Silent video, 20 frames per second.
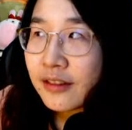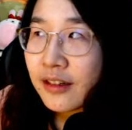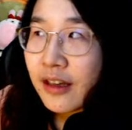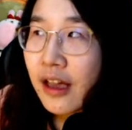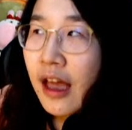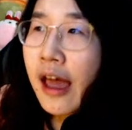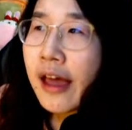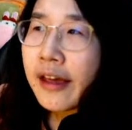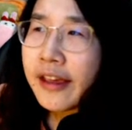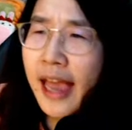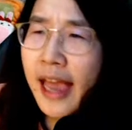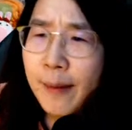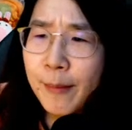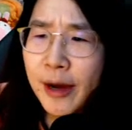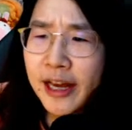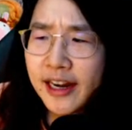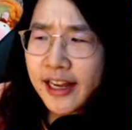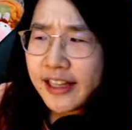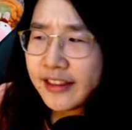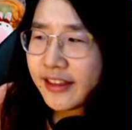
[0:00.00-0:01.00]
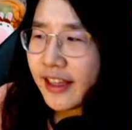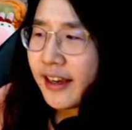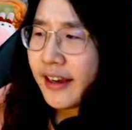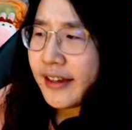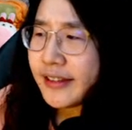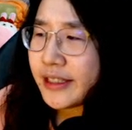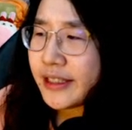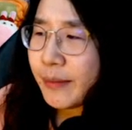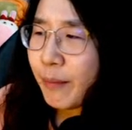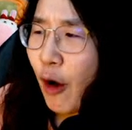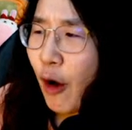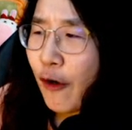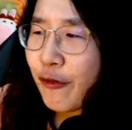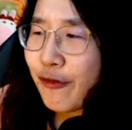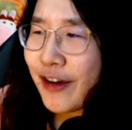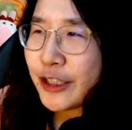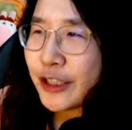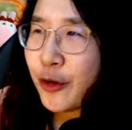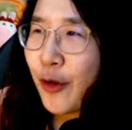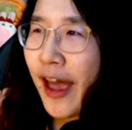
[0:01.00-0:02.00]
Yeah, but I think it's more fun
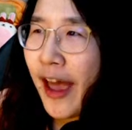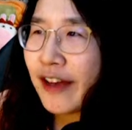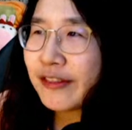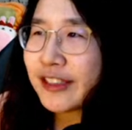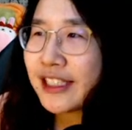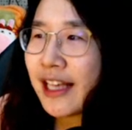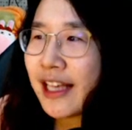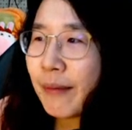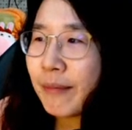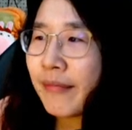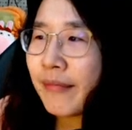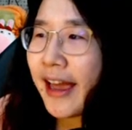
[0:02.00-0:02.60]
to have some